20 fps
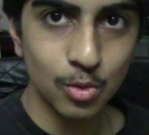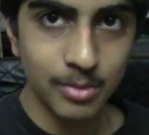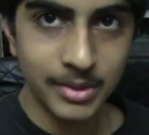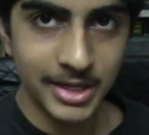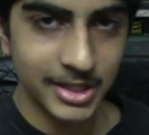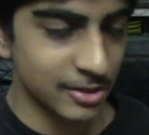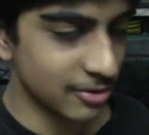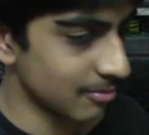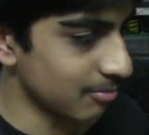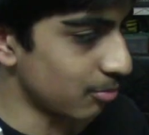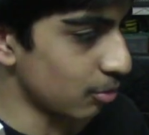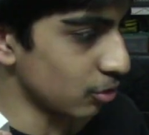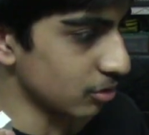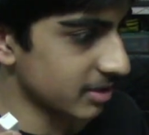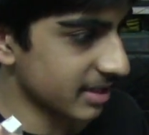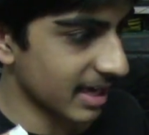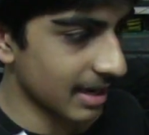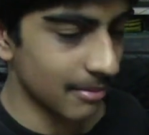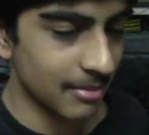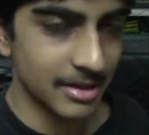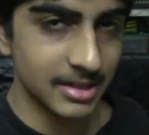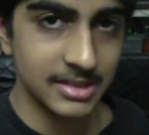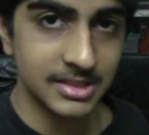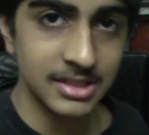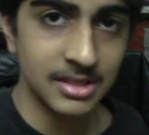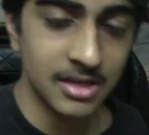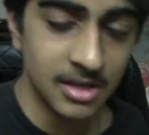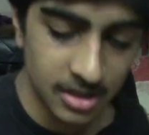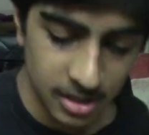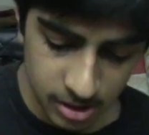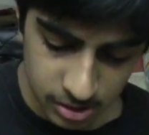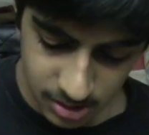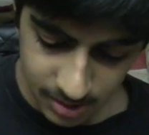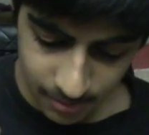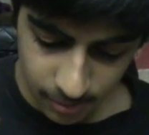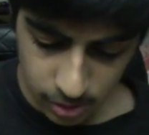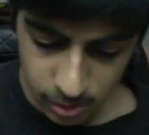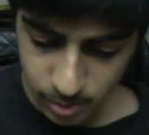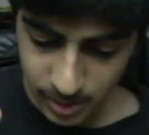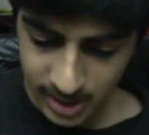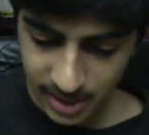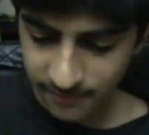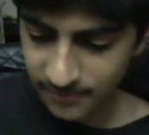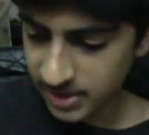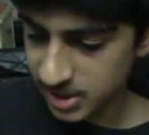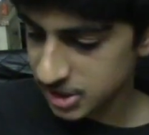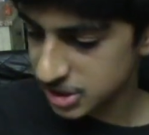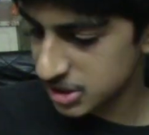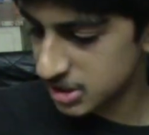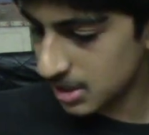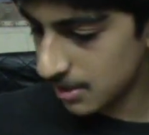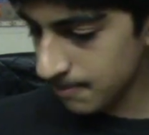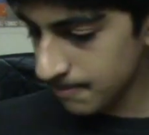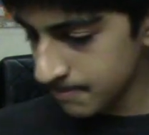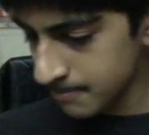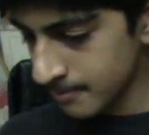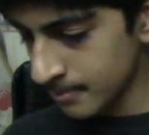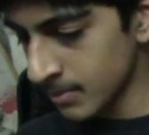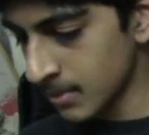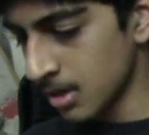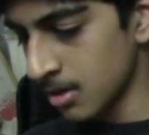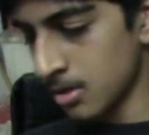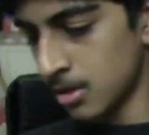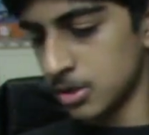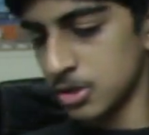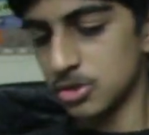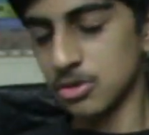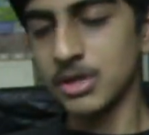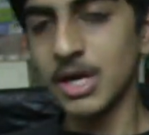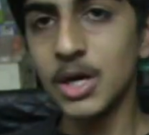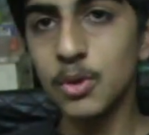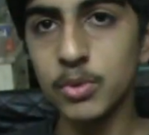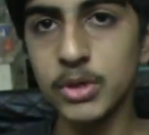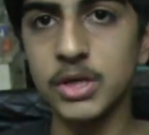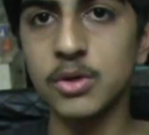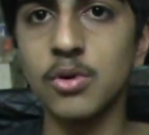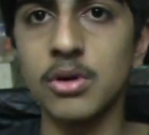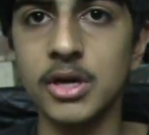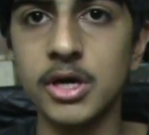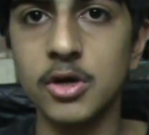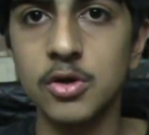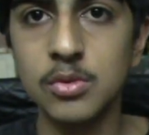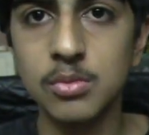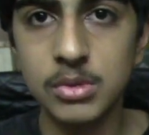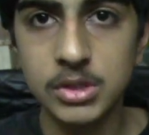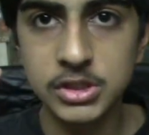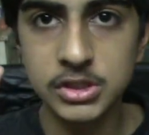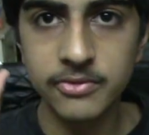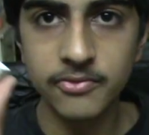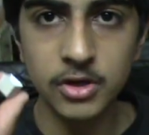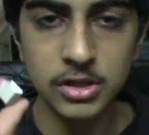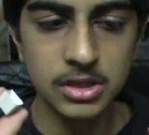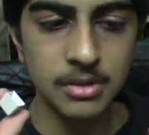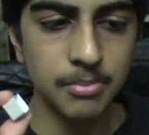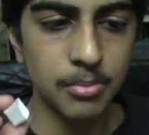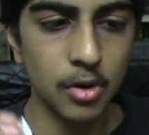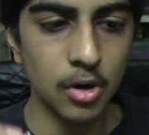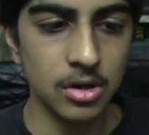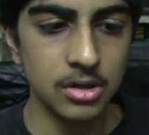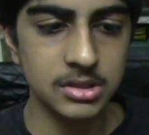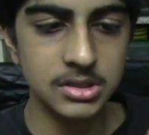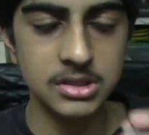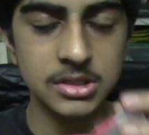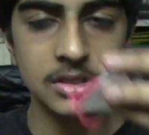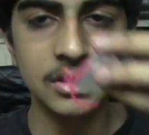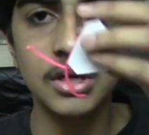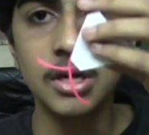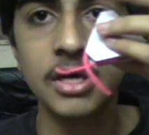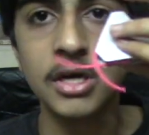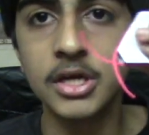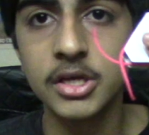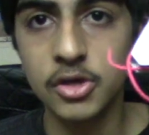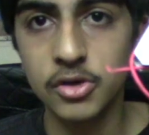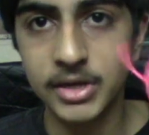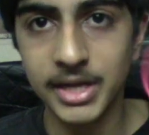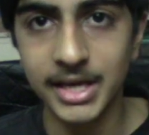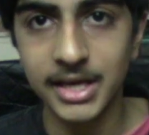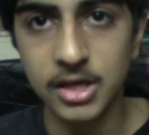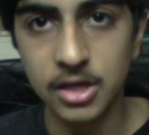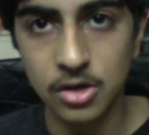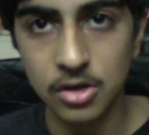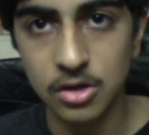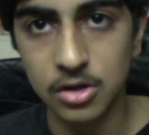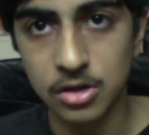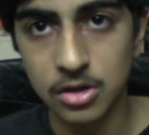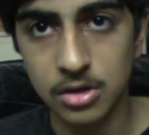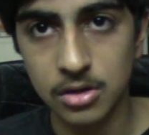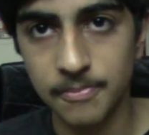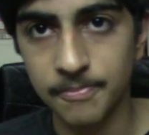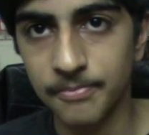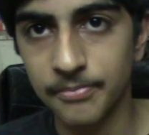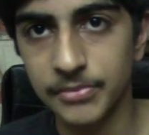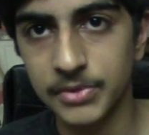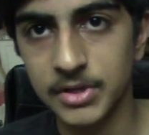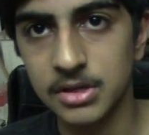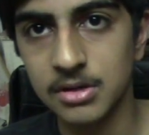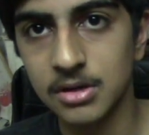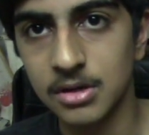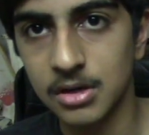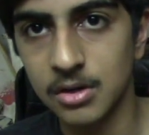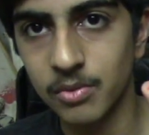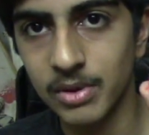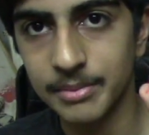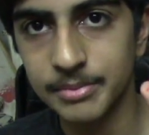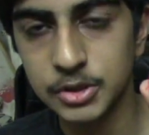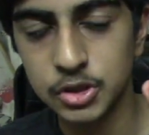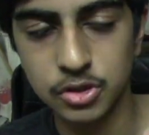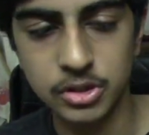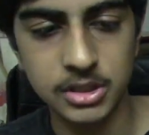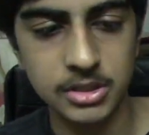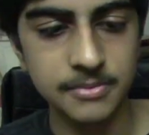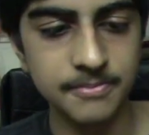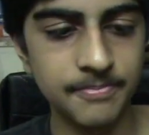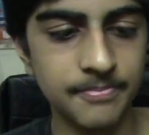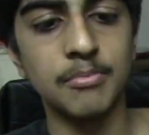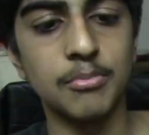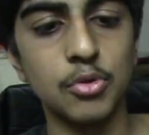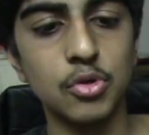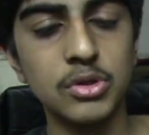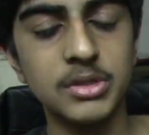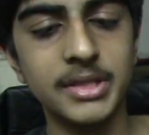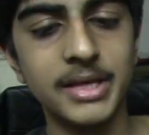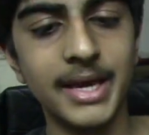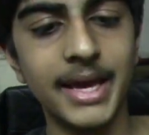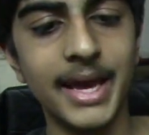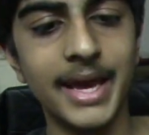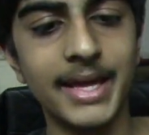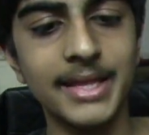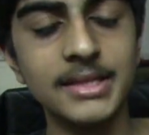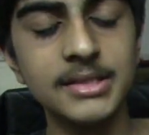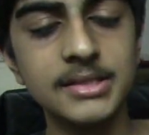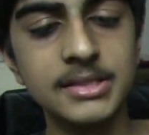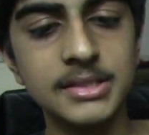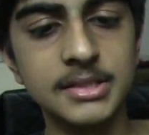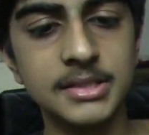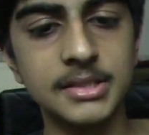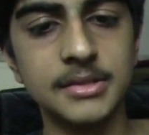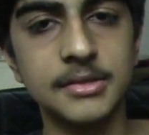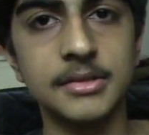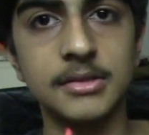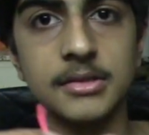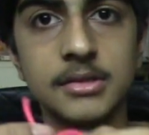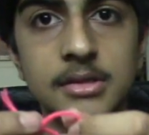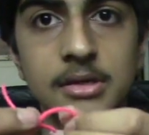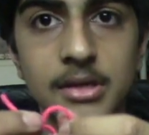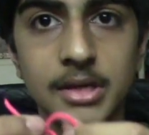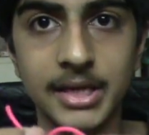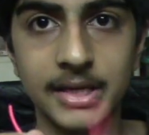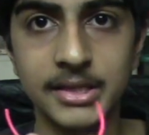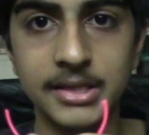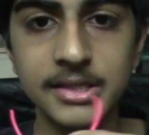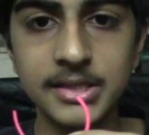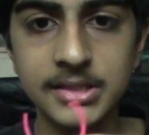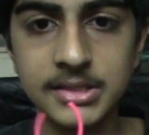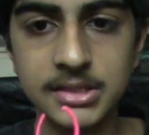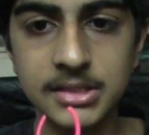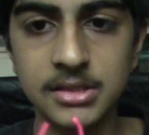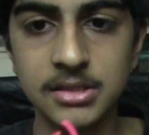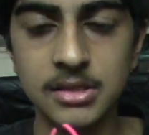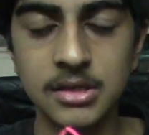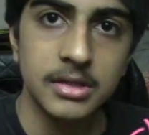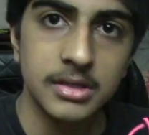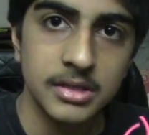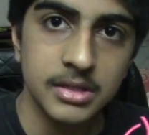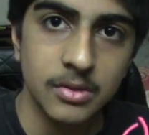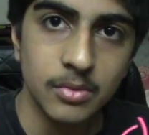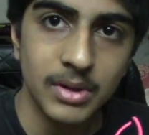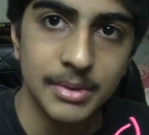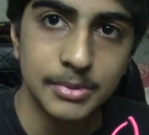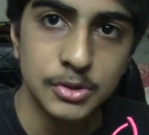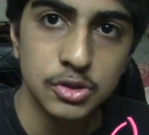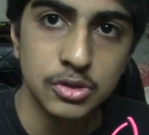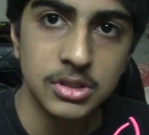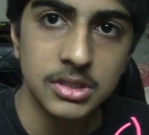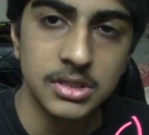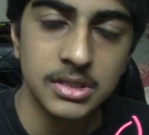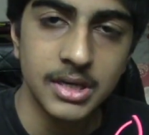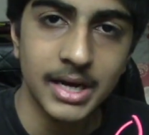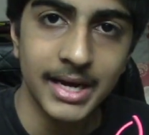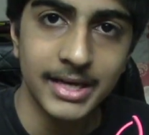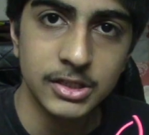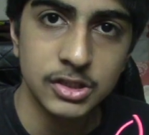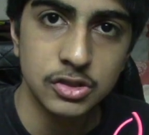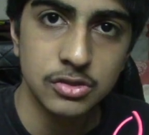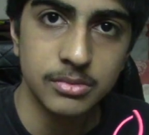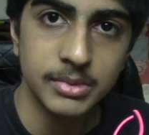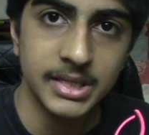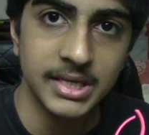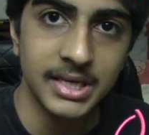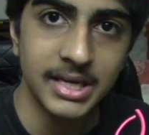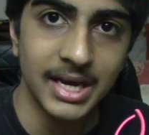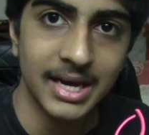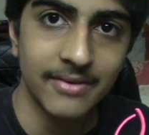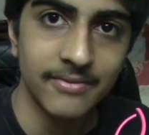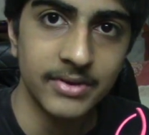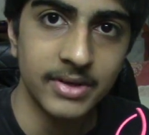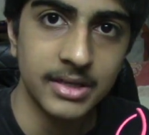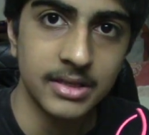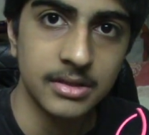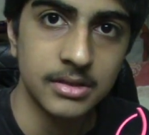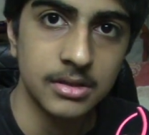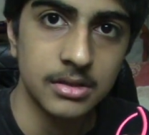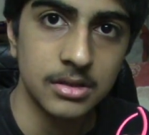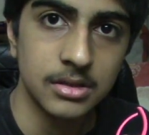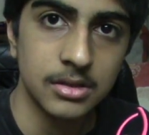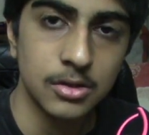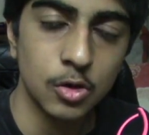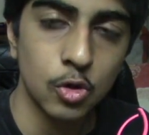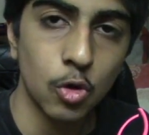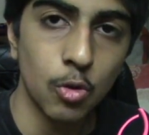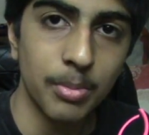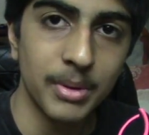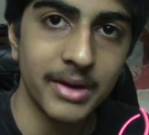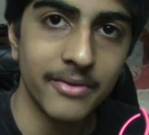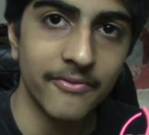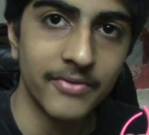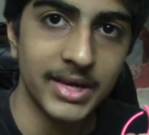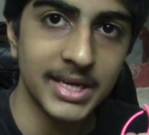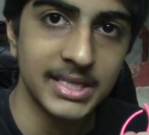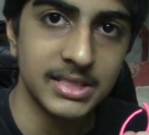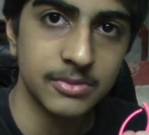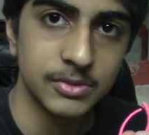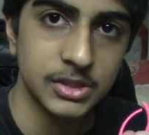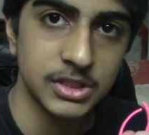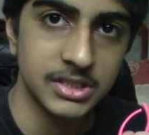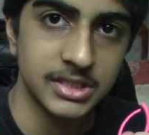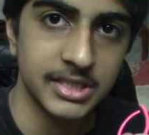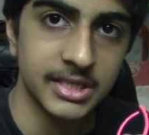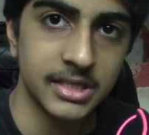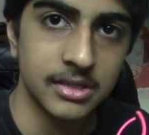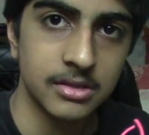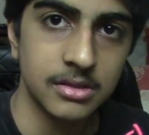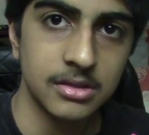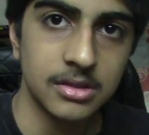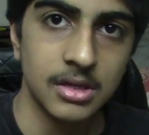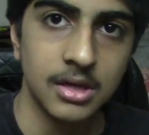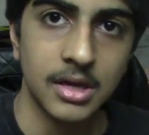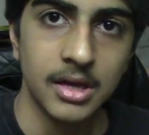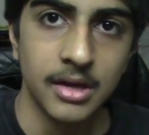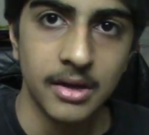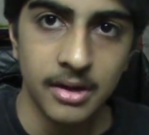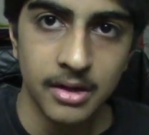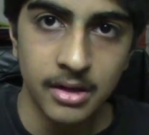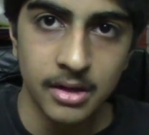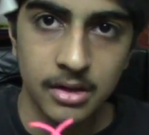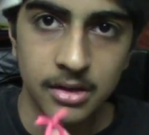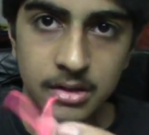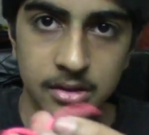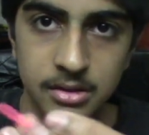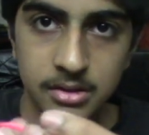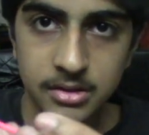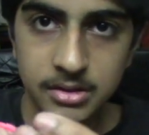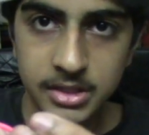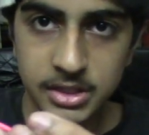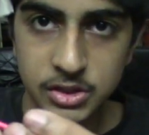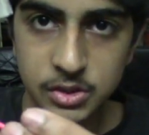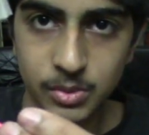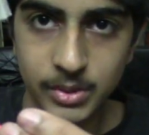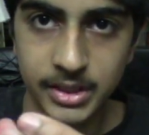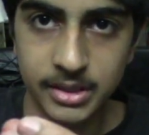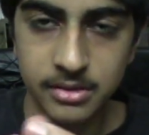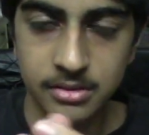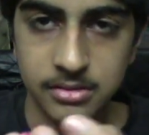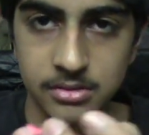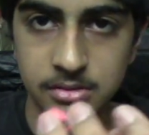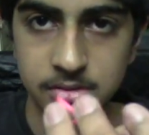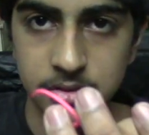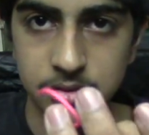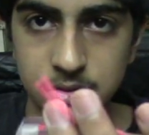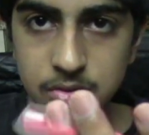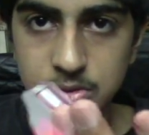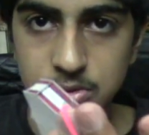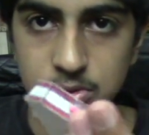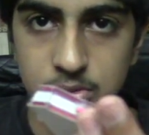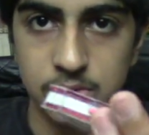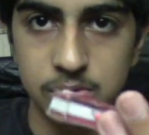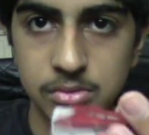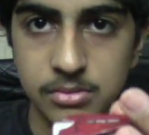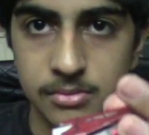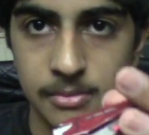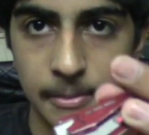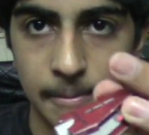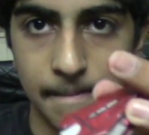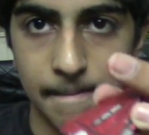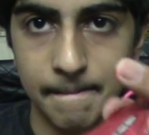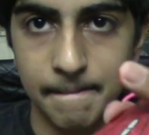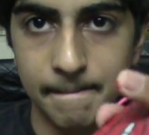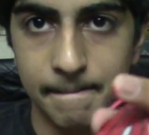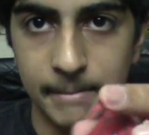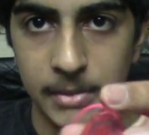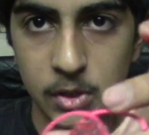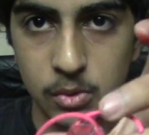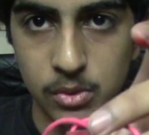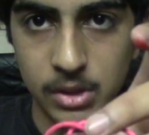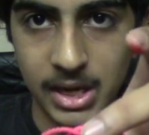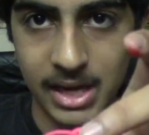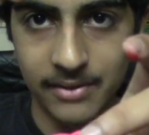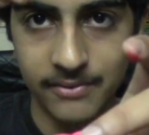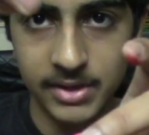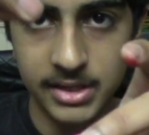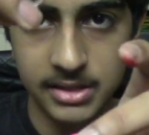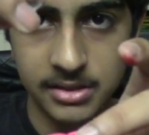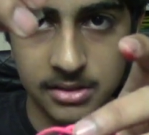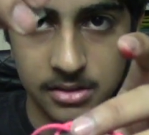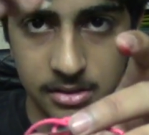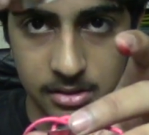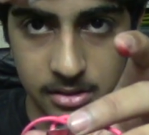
minutes on both cameras, so I'm going to quickly finish this up. So now what you want to do, once you've got the box, you take your web shooter, both ends like this. The web shooter has to be having the open face, which is here, this way. So it would have it